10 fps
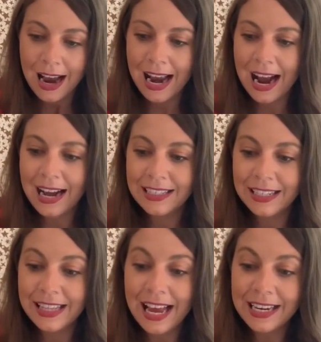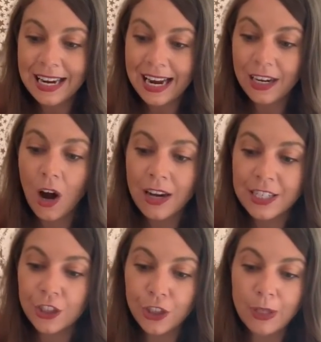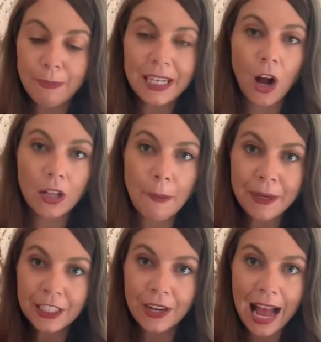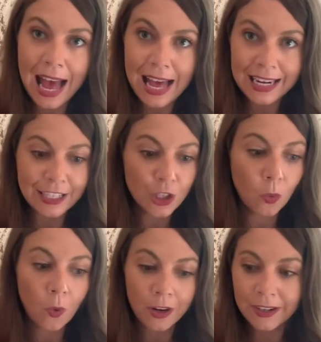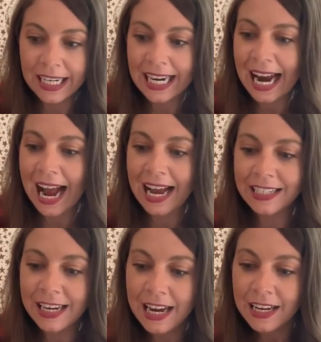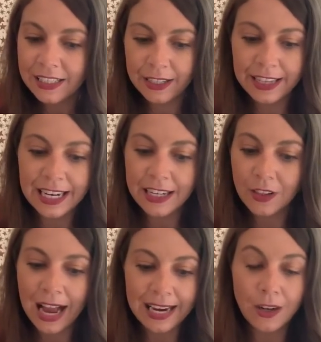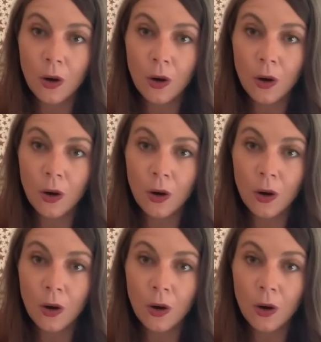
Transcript: And then it causes you to be all up in your head and to worry and to think like,